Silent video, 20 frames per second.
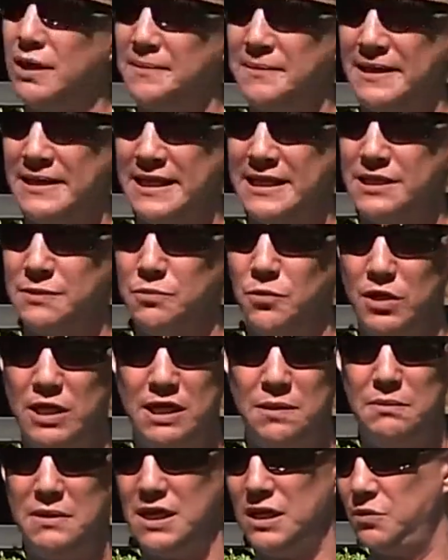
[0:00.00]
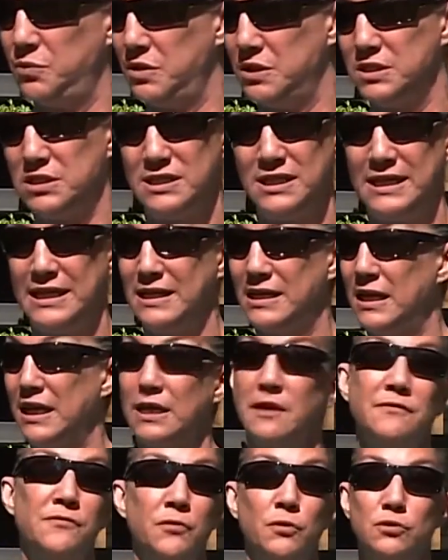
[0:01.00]
up the next morning, Mia was in like
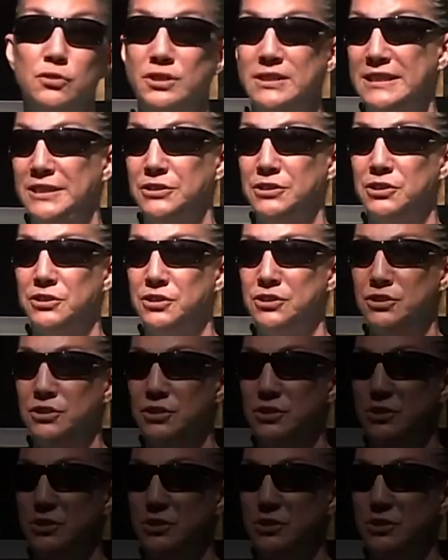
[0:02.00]
a full seizure.